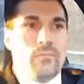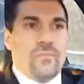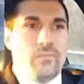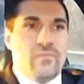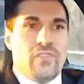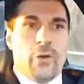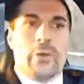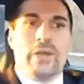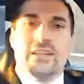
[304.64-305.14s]

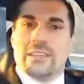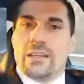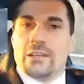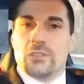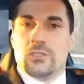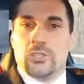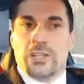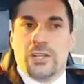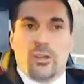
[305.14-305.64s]
very
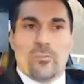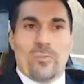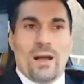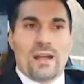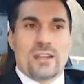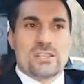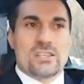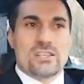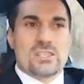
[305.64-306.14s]
intelligent
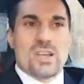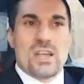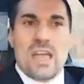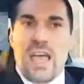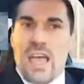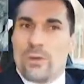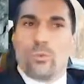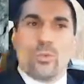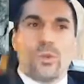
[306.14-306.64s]
gearboxes,
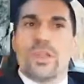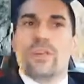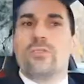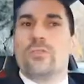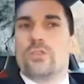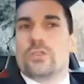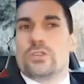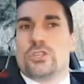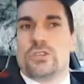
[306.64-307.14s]
and will give you
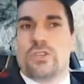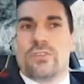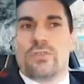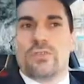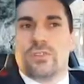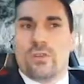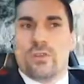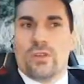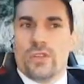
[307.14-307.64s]
the
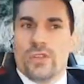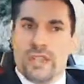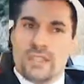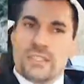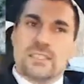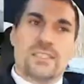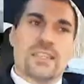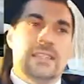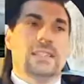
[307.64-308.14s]
shift
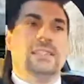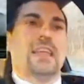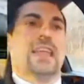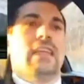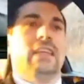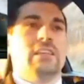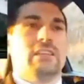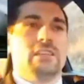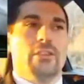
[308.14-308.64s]

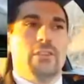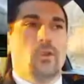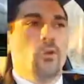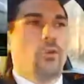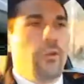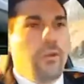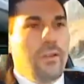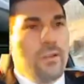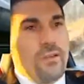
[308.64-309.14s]
instantaneously
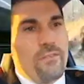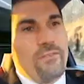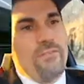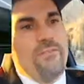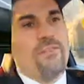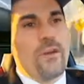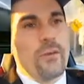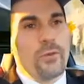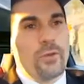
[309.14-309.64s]
or in a
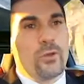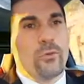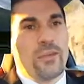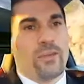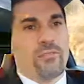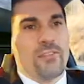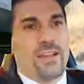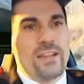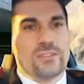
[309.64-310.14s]
very quick
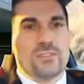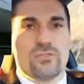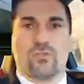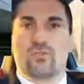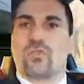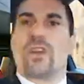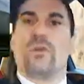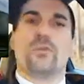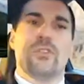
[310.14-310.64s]
fashion
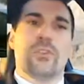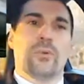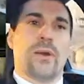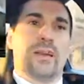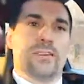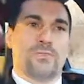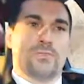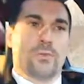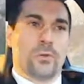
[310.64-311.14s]
right when you
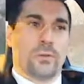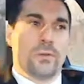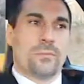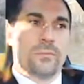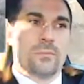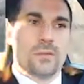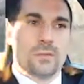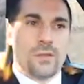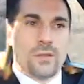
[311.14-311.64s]
ask for it.
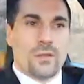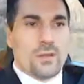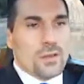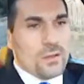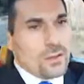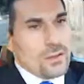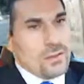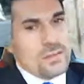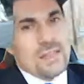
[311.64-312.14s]

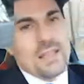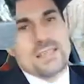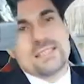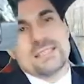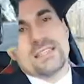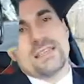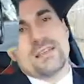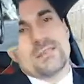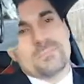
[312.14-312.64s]
Less
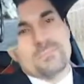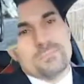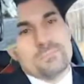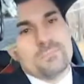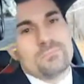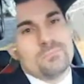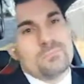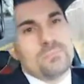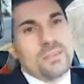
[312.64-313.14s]
than
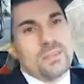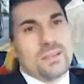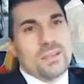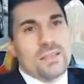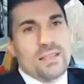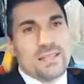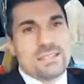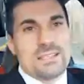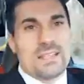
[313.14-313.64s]

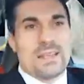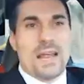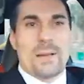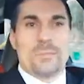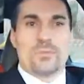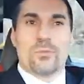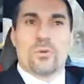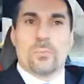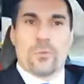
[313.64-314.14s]

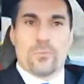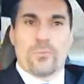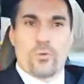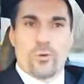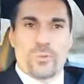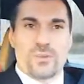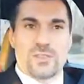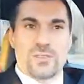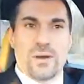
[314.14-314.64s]
optimal
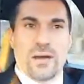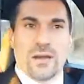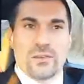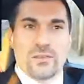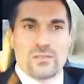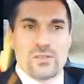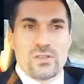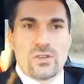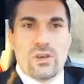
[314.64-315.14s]
performance
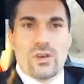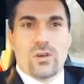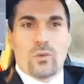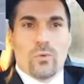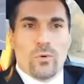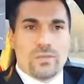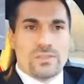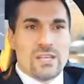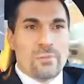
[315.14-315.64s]
models
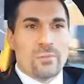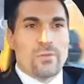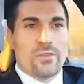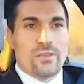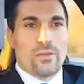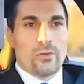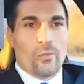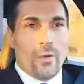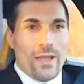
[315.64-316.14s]
will
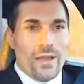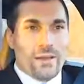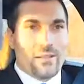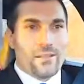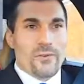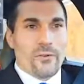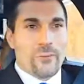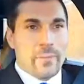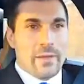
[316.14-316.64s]
typically wait a
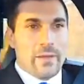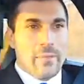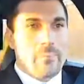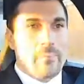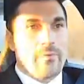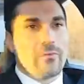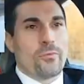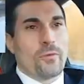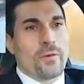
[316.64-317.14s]
little bit
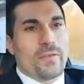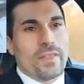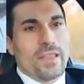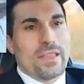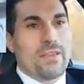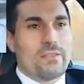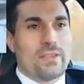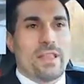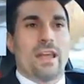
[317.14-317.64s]
before they
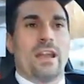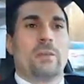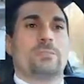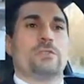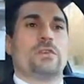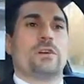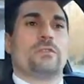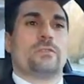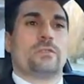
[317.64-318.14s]
give you that
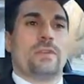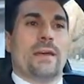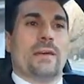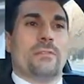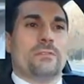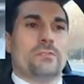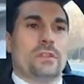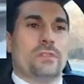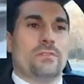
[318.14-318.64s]
upshift or
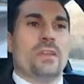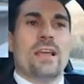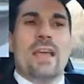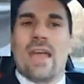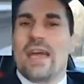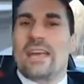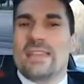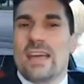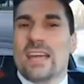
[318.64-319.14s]
downshift,
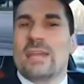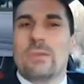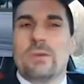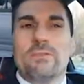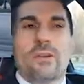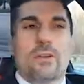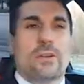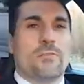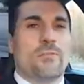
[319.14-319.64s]
and that can be
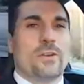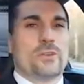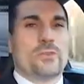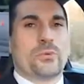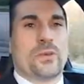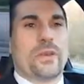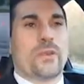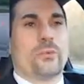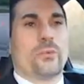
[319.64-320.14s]
very
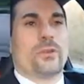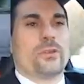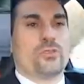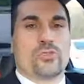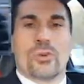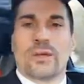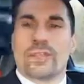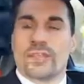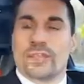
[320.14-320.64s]
frustrating when you're
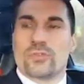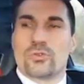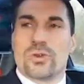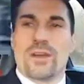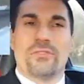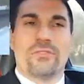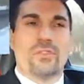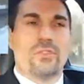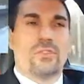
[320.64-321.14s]
trying to
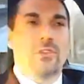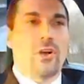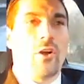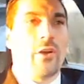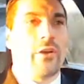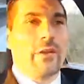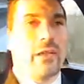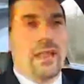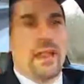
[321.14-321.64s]
drive the
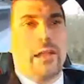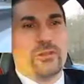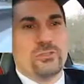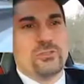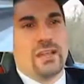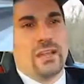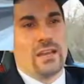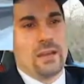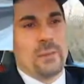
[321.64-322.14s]
car in an
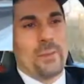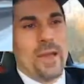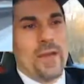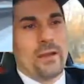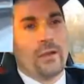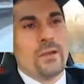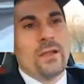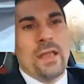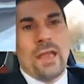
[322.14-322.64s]
entertaining
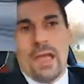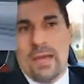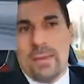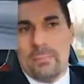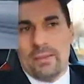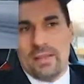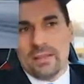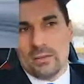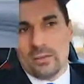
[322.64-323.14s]
manner and
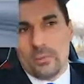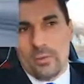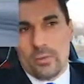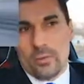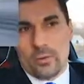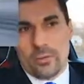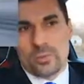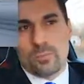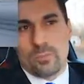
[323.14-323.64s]
be a little bit
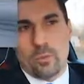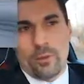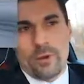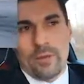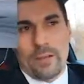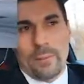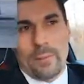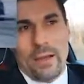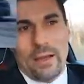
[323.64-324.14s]
more
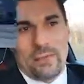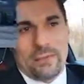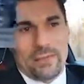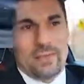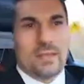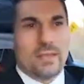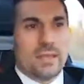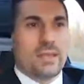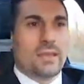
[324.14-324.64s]
sporting about
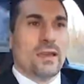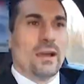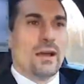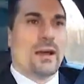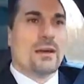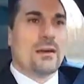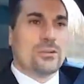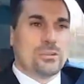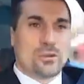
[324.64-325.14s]
the
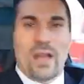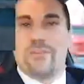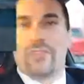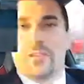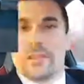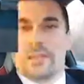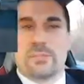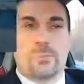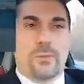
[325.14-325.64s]
driving
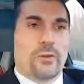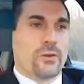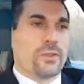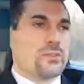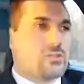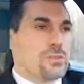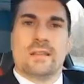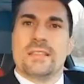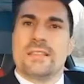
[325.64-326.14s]

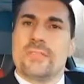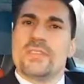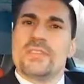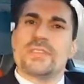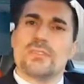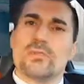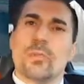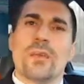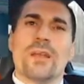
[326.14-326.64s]
experience. Now, this
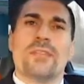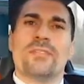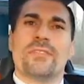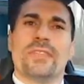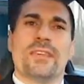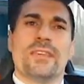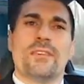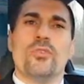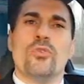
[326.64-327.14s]
is one of
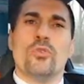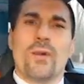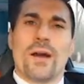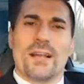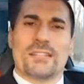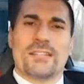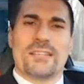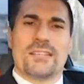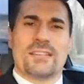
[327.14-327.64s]
the
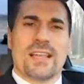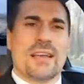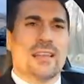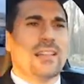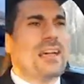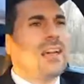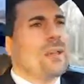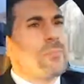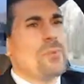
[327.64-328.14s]
nuances that a
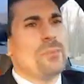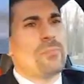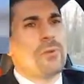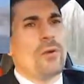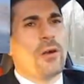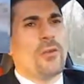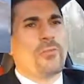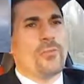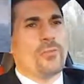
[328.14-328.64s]
lot of people
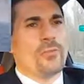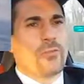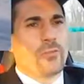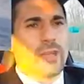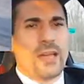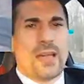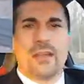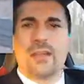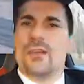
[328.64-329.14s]
often
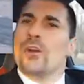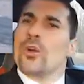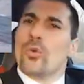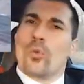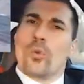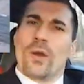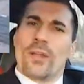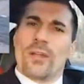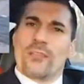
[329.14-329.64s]
forget
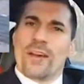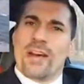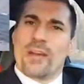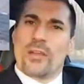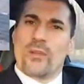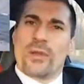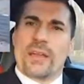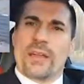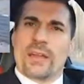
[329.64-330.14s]
when
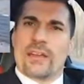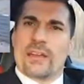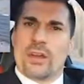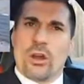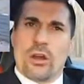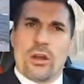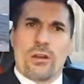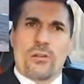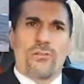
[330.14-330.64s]
evaluating a
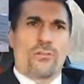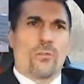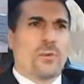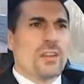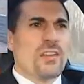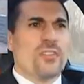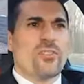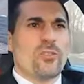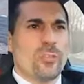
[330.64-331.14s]
car for
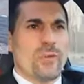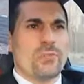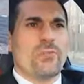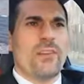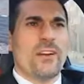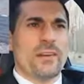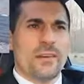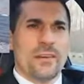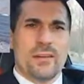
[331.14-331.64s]
if it'll be
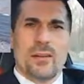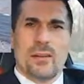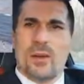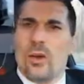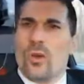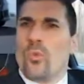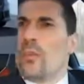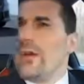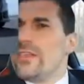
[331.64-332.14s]
fun.
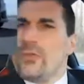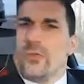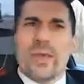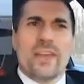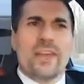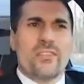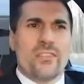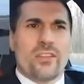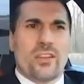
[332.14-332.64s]
When you get
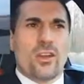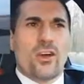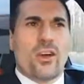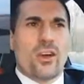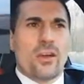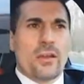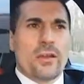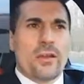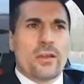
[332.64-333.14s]
in the
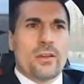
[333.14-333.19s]
car,